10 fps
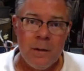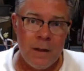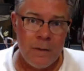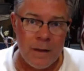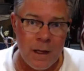
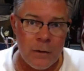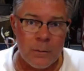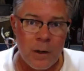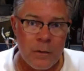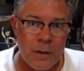And the other
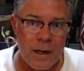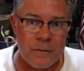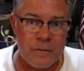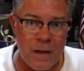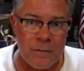brother
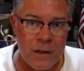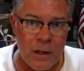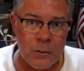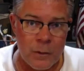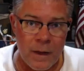has
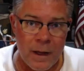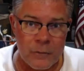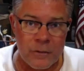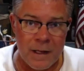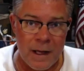
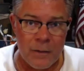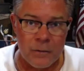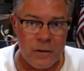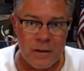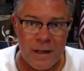
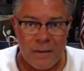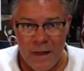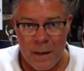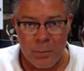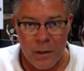$700,000 in debt.
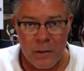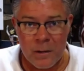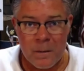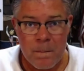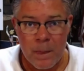That
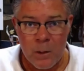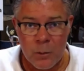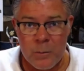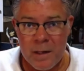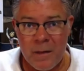brother
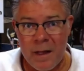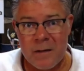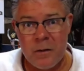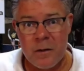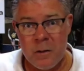would be
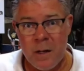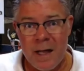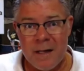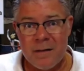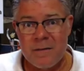like the
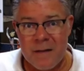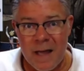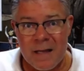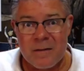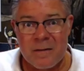United
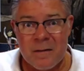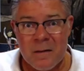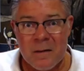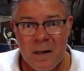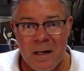States,
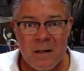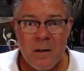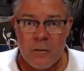right?